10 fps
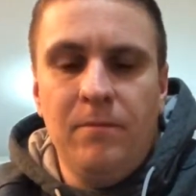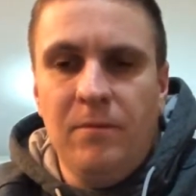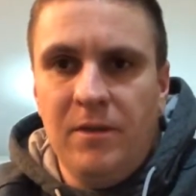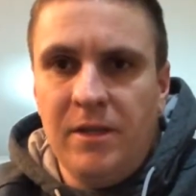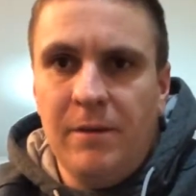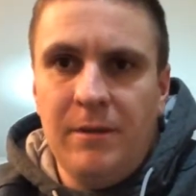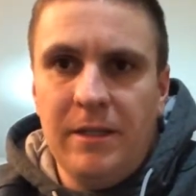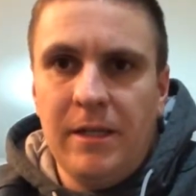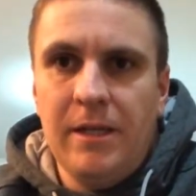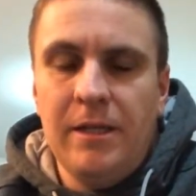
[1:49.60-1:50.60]
the
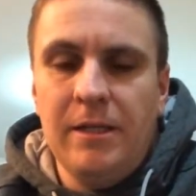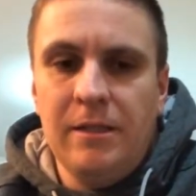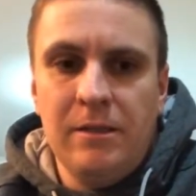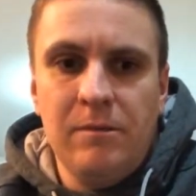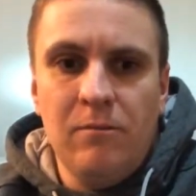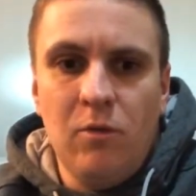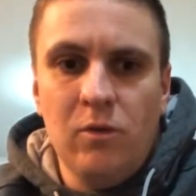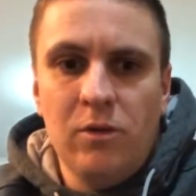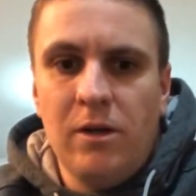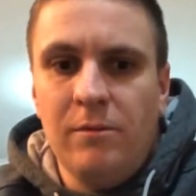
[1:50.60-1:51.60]
semi-T is more
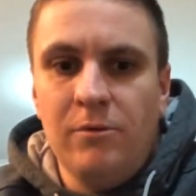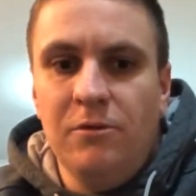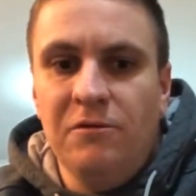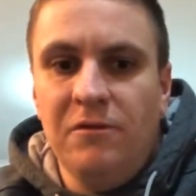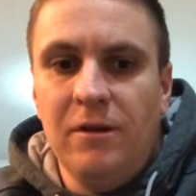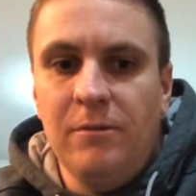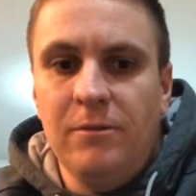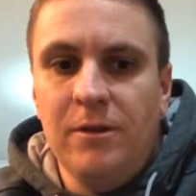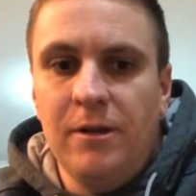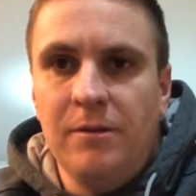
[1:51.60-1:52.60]
type 2 fibre
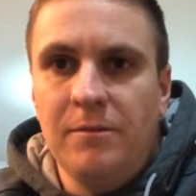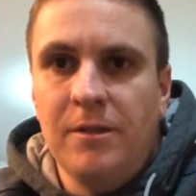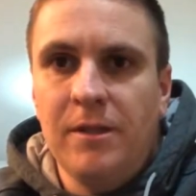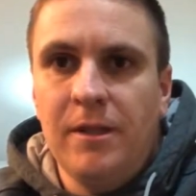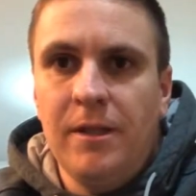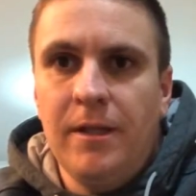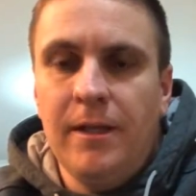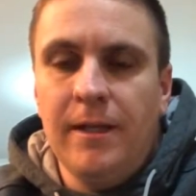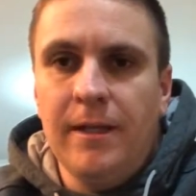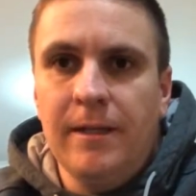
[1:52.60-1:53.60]
types.
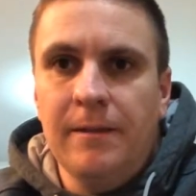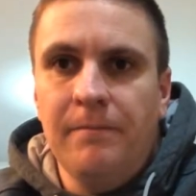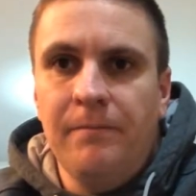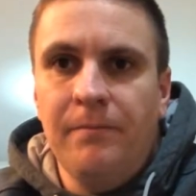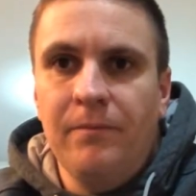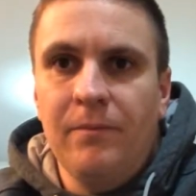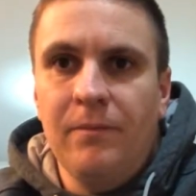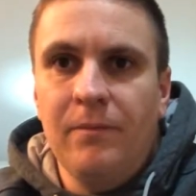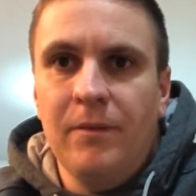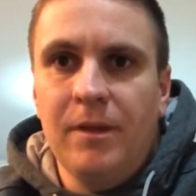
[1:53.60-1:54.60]

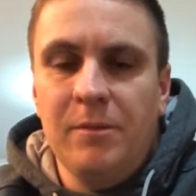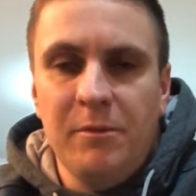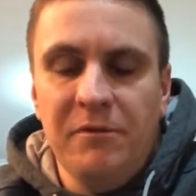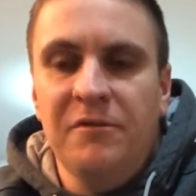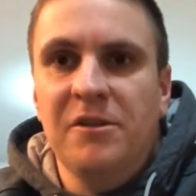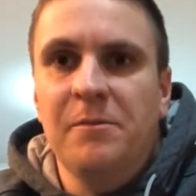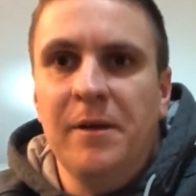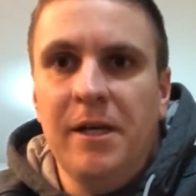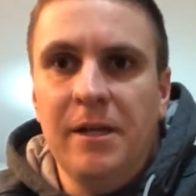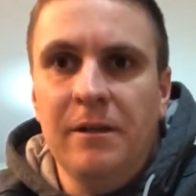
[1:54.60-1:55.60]
It's built for
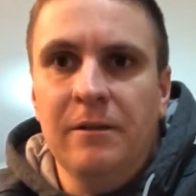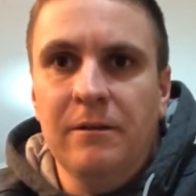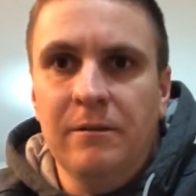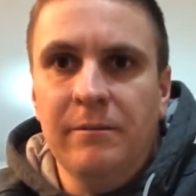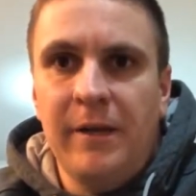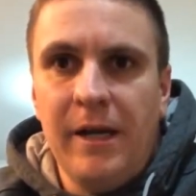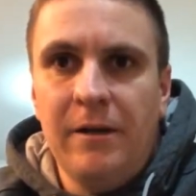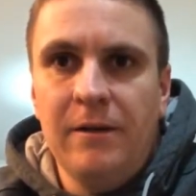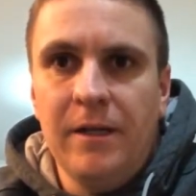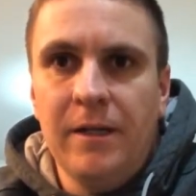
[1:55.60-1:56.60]
speed and
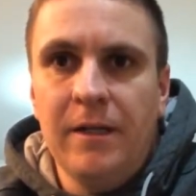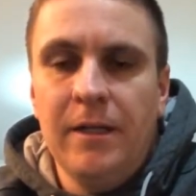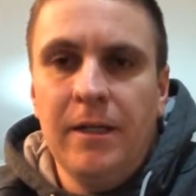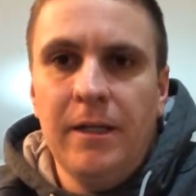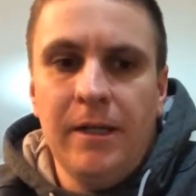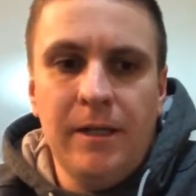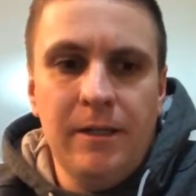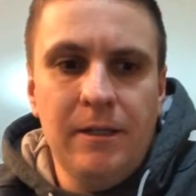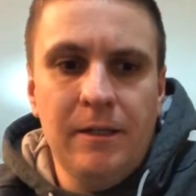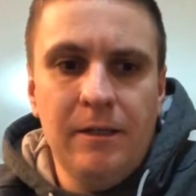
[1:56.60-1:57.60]
power,
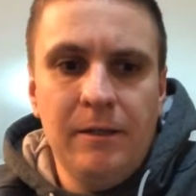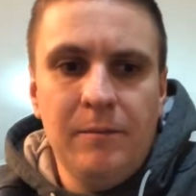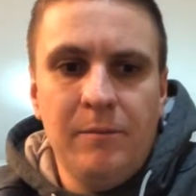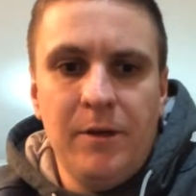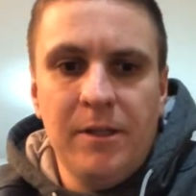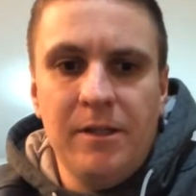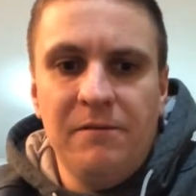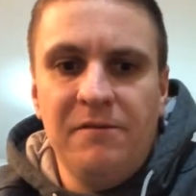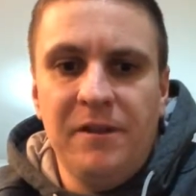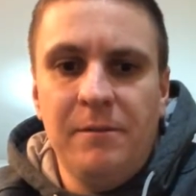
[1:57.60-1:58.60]
and bicep
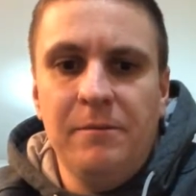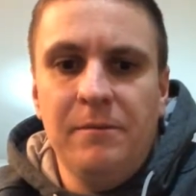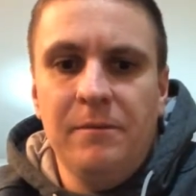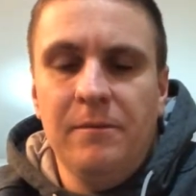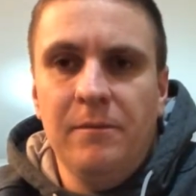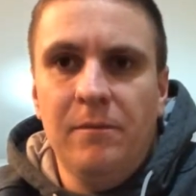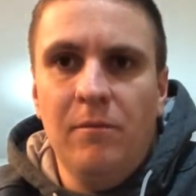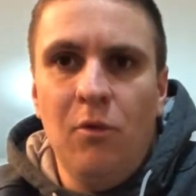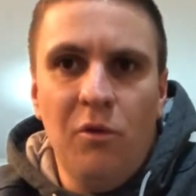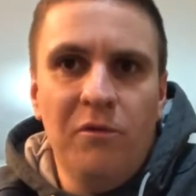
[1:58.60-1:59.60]
fem
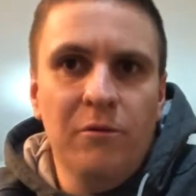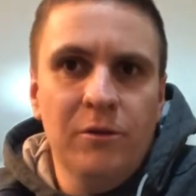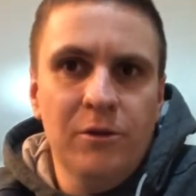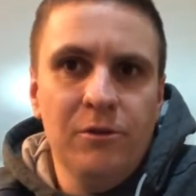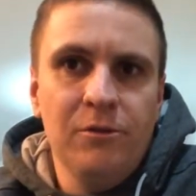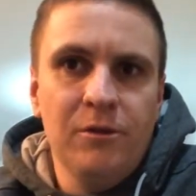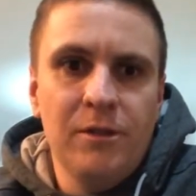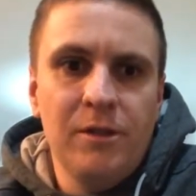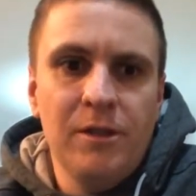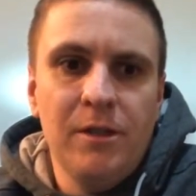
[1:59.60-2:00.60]
more for
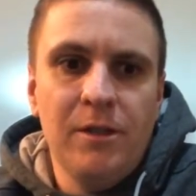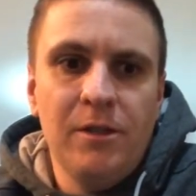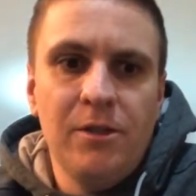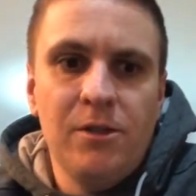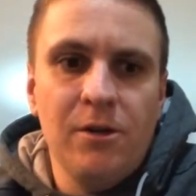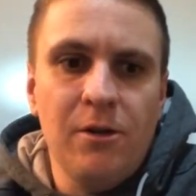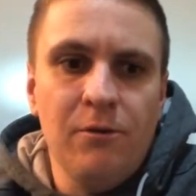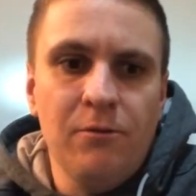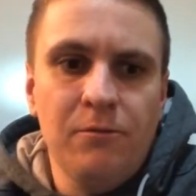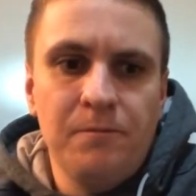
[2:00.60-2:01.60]
endurance. So